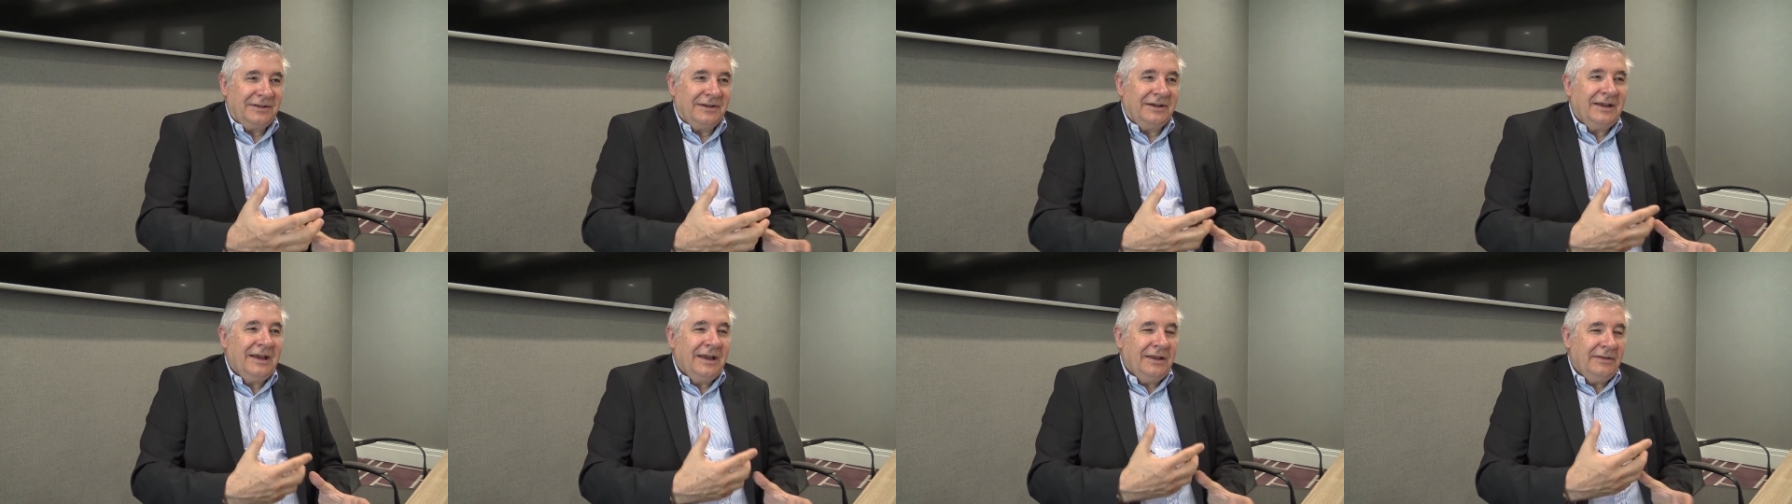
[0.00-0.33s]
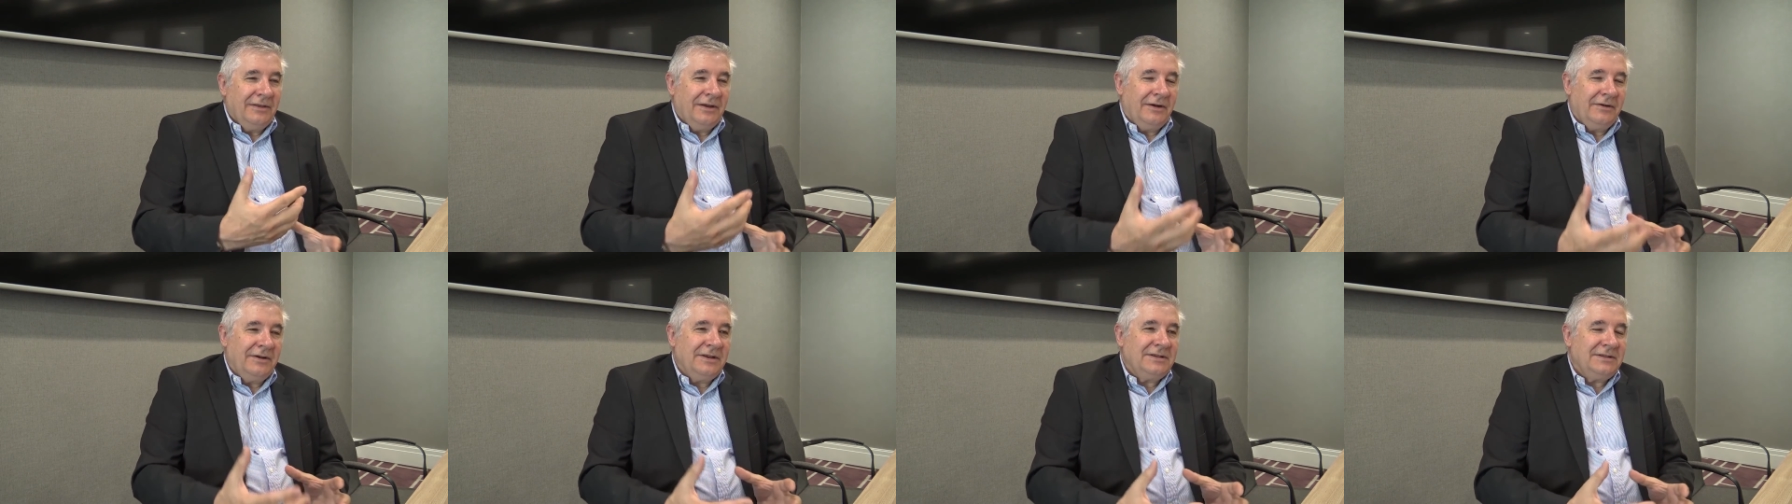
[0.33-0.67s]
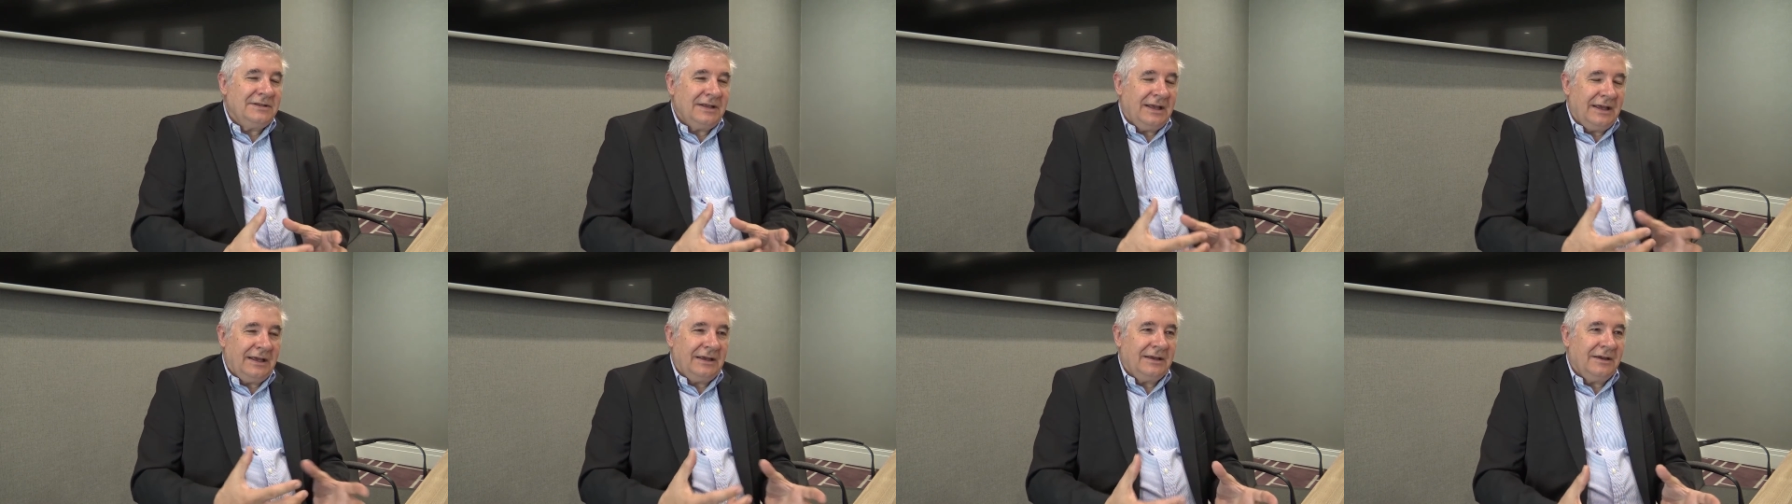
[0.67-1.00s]
that there
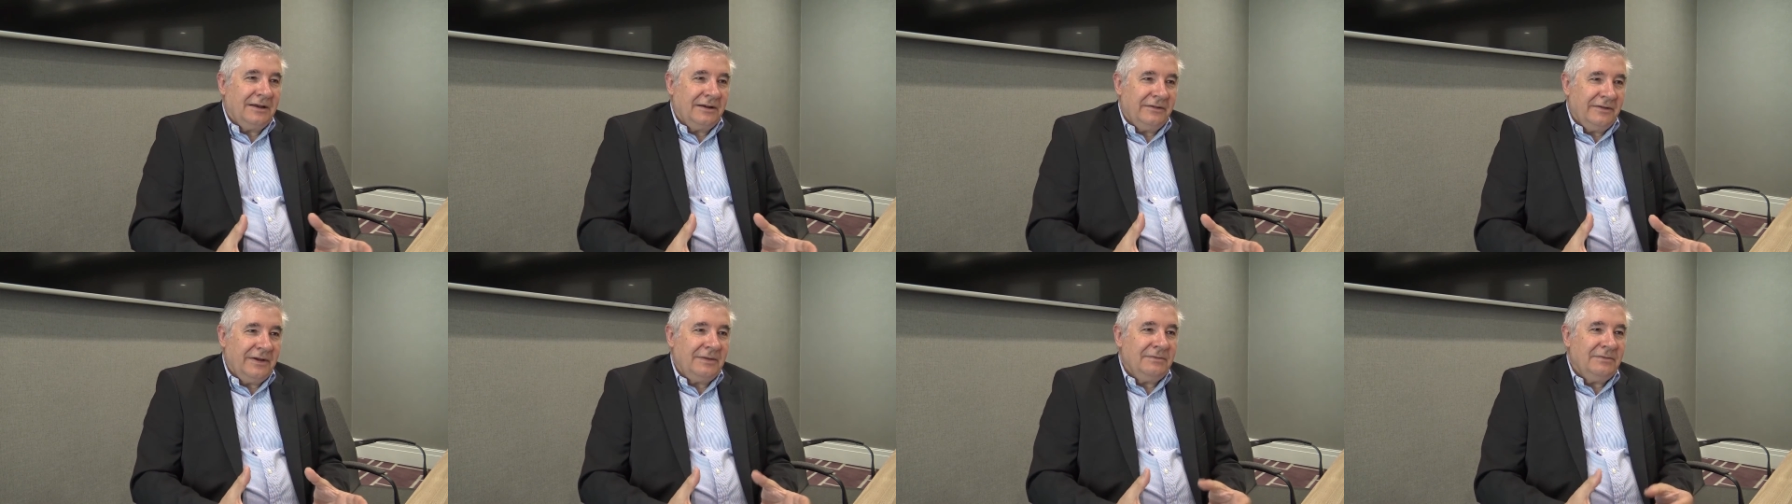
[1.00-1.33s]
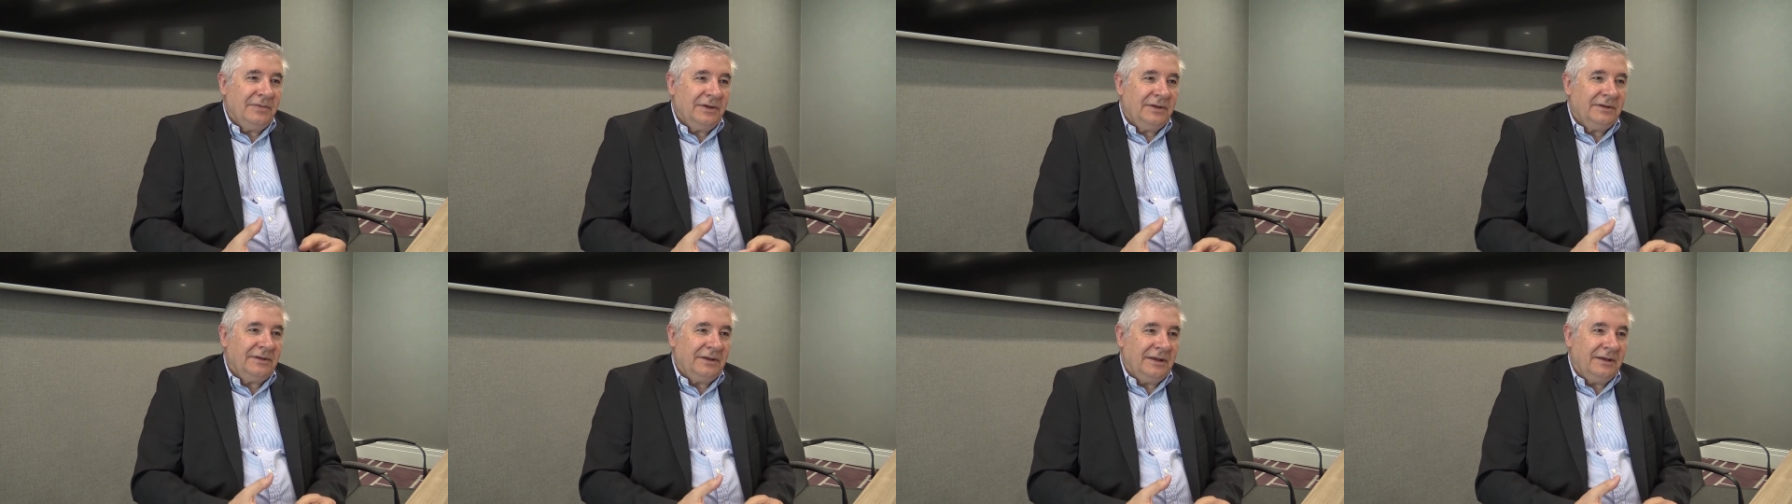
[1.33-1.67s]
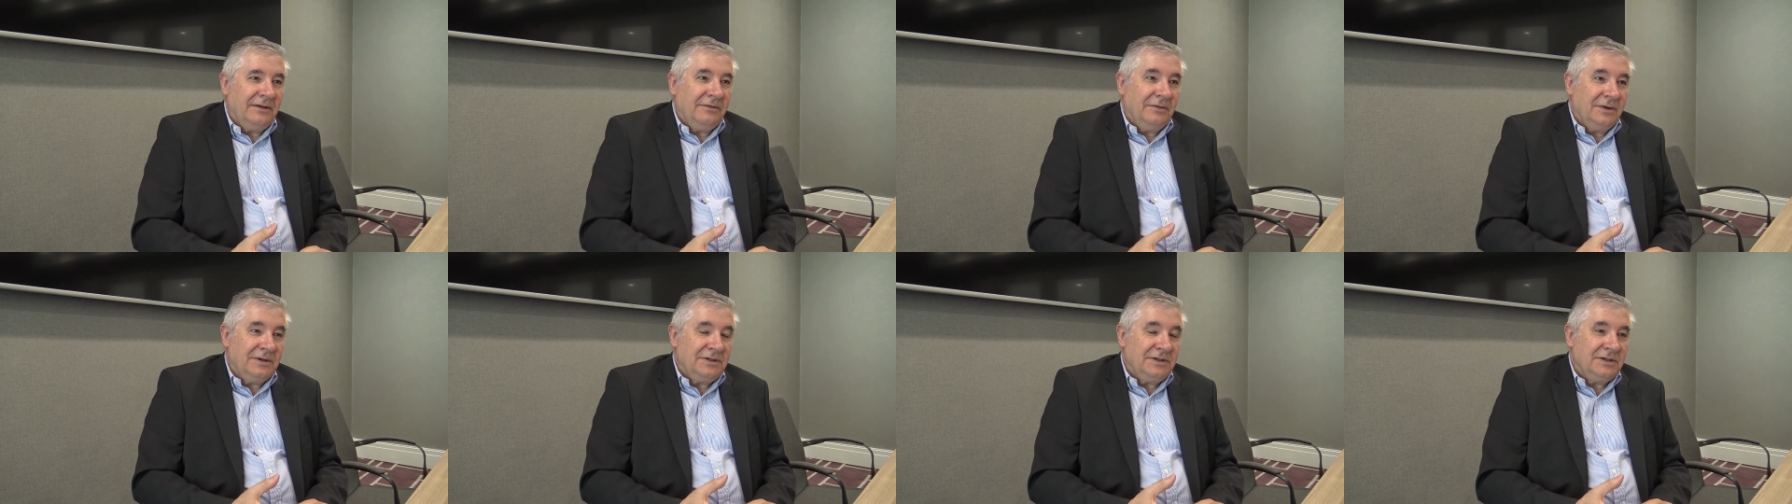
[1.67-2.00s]
is that kind of
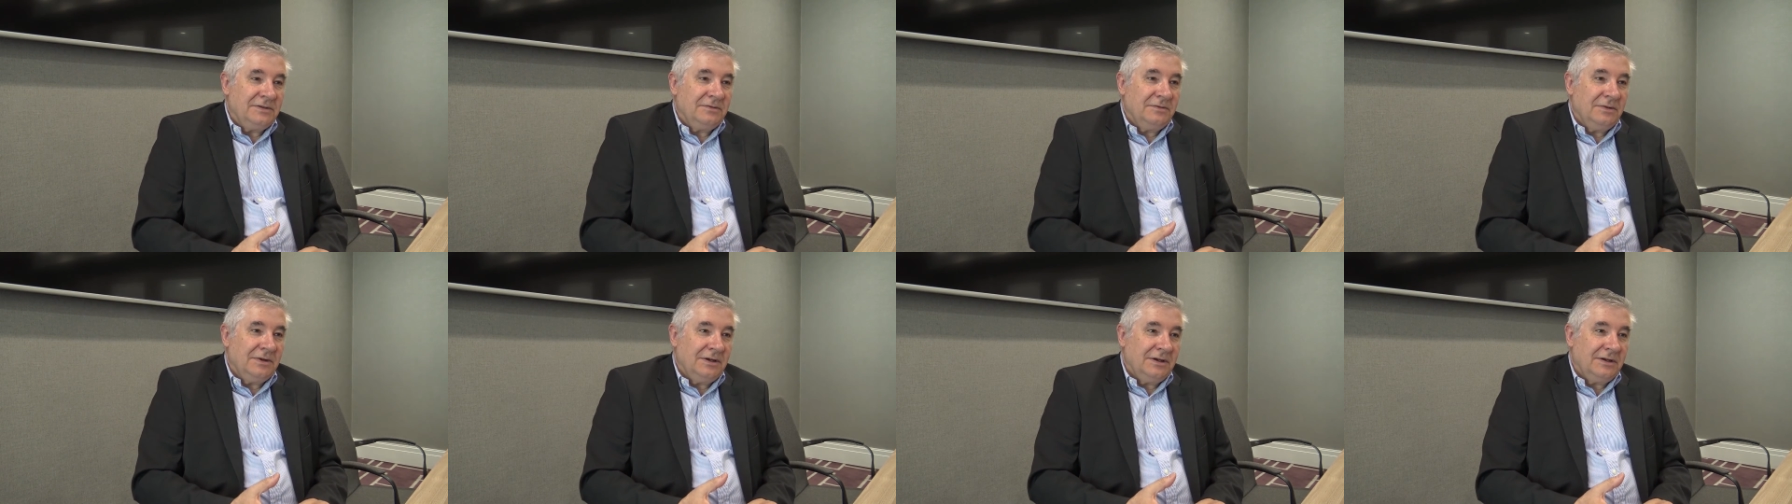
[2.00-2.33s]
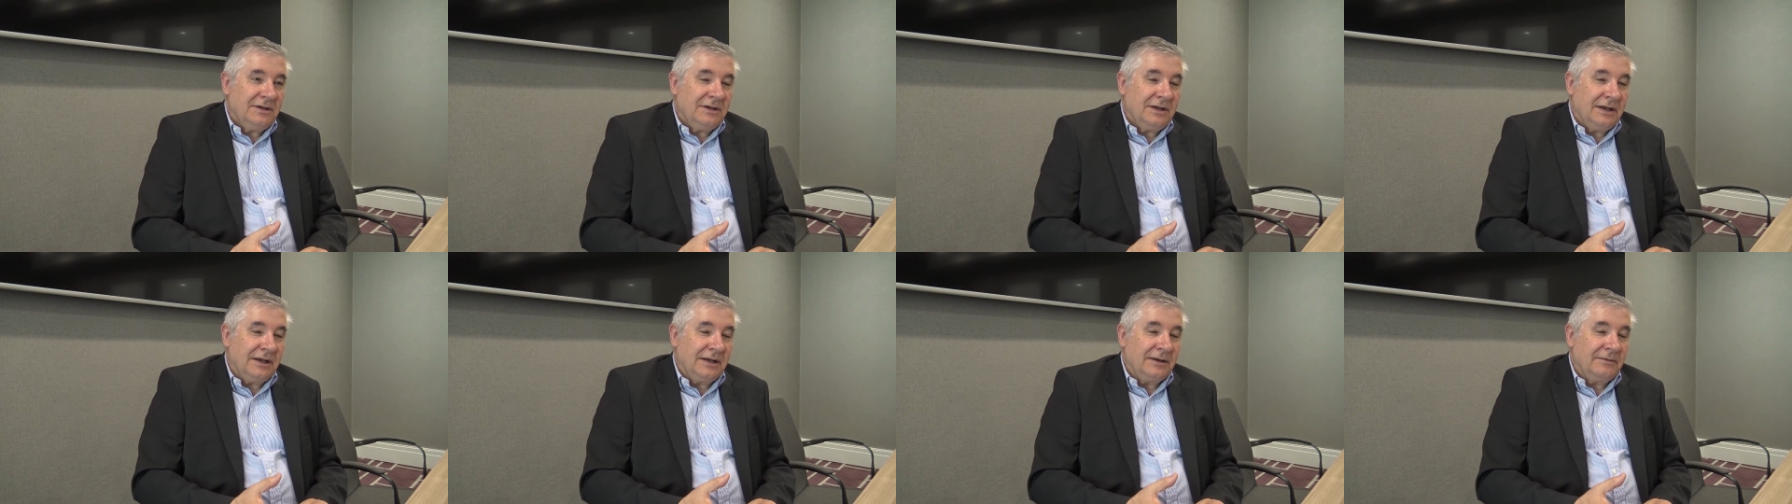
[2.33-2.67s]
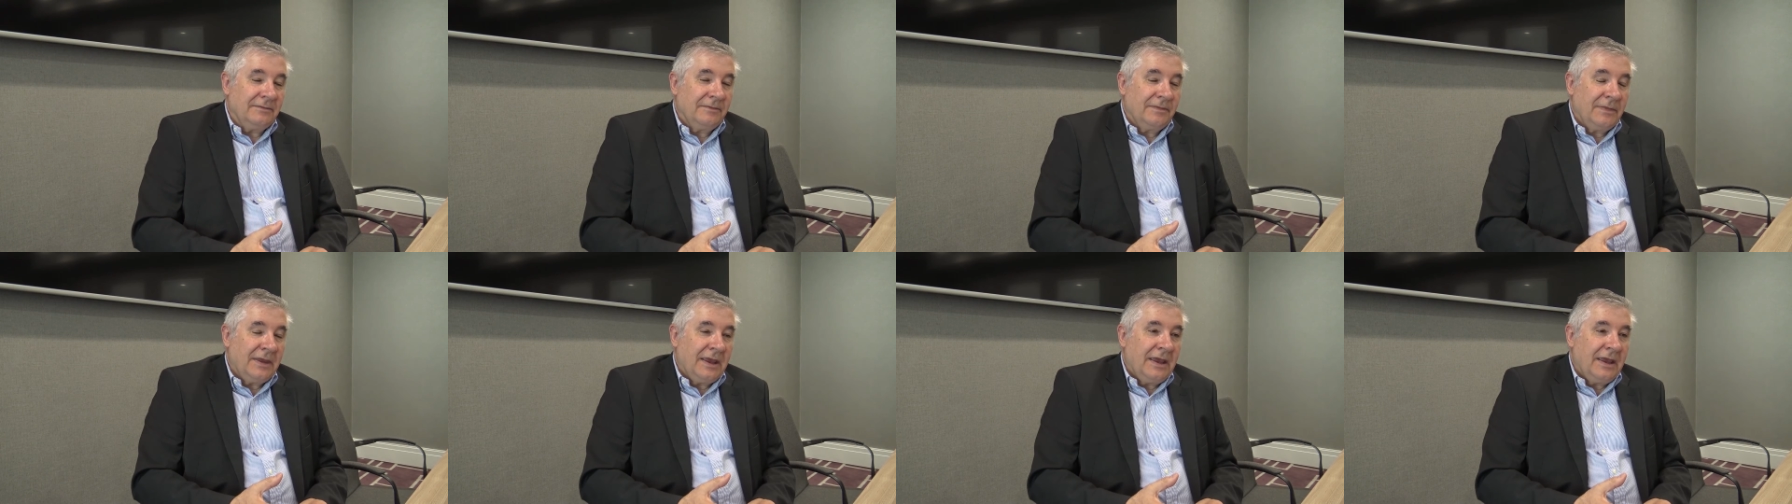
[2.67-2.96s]
empathy which is working.